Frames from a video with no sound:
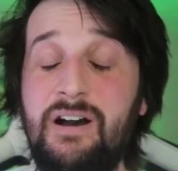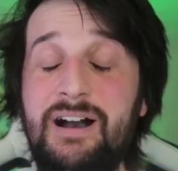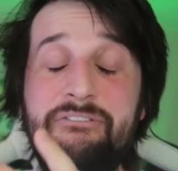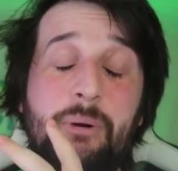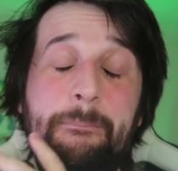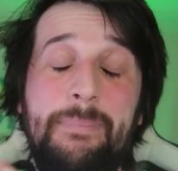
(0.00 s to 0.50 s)

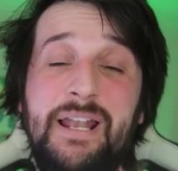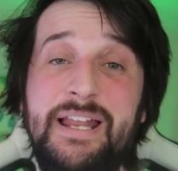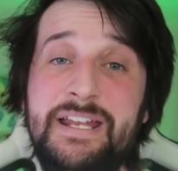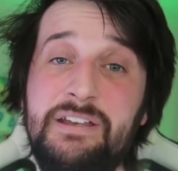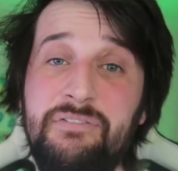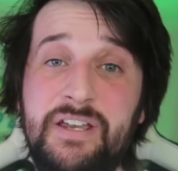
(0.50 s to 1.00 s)
I've got
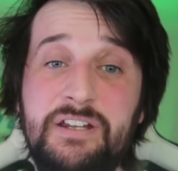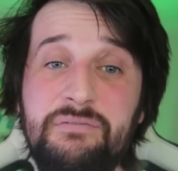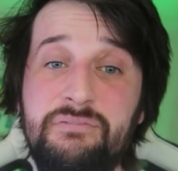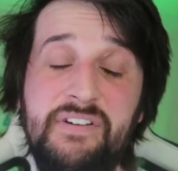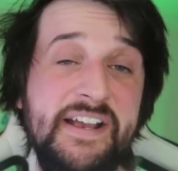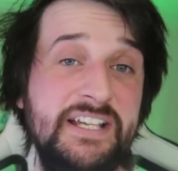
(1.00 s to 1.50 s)
plenty of
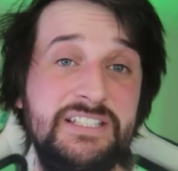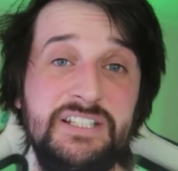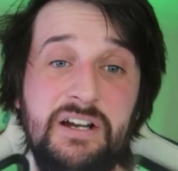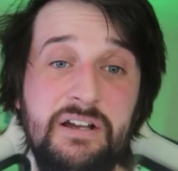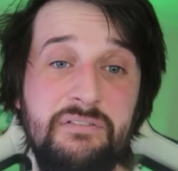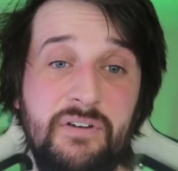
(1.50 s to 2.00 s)
hidden fates
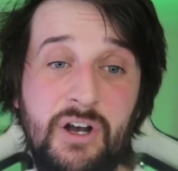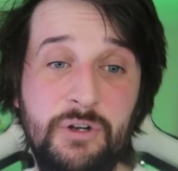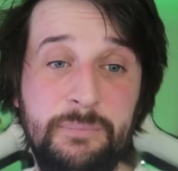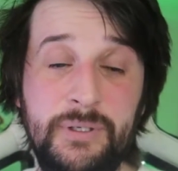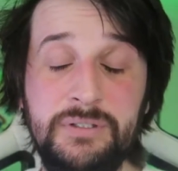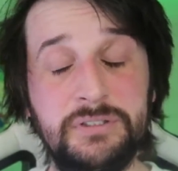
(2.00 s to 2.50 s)
that I've
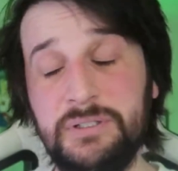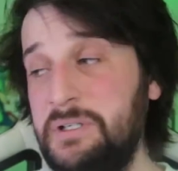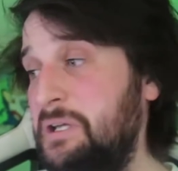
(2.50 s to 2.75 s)
opened